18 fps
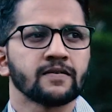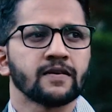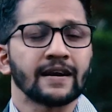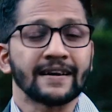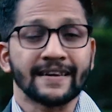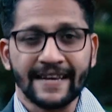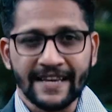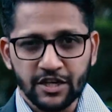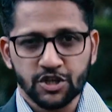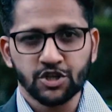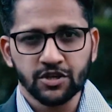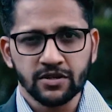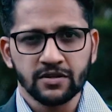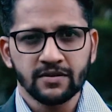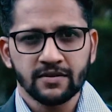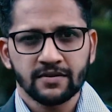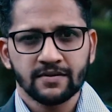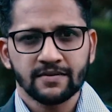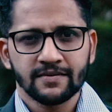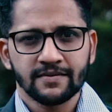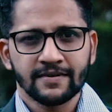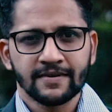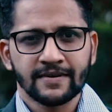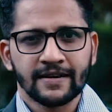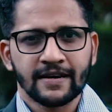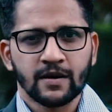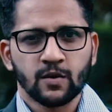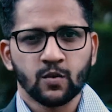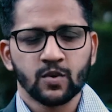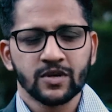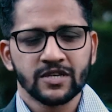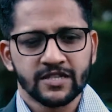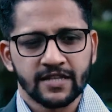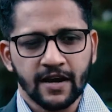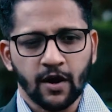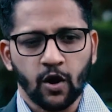attention
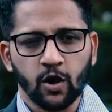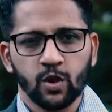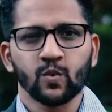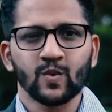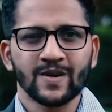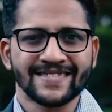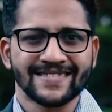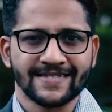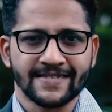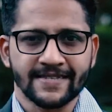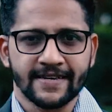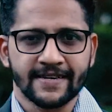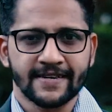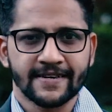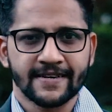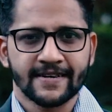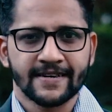which they always seek.